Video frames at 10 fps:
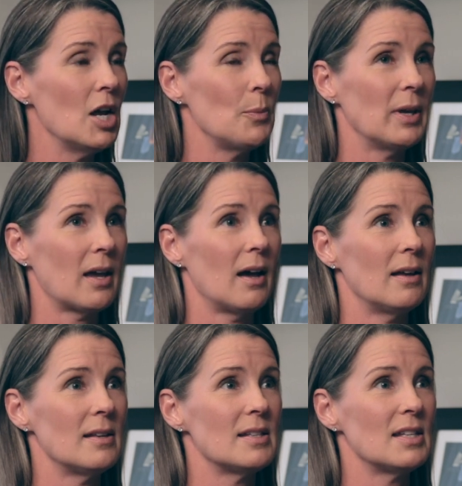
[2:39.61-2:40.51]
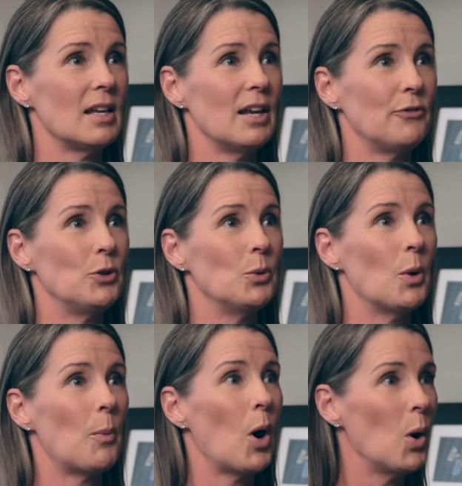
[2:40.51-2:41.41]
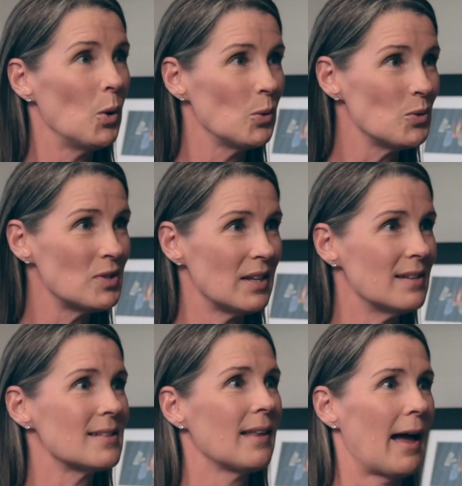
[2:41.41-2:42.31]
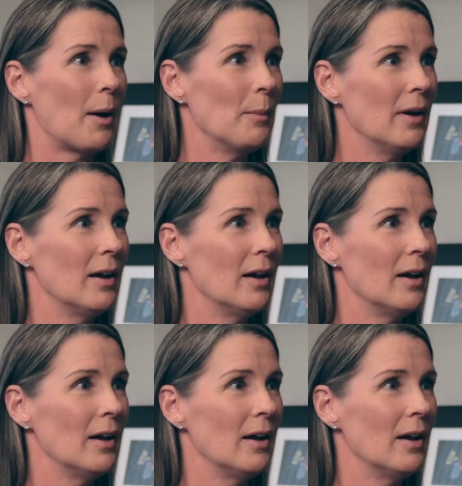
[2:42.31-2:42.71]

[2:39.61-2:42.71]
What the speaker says: because if you oppose Islam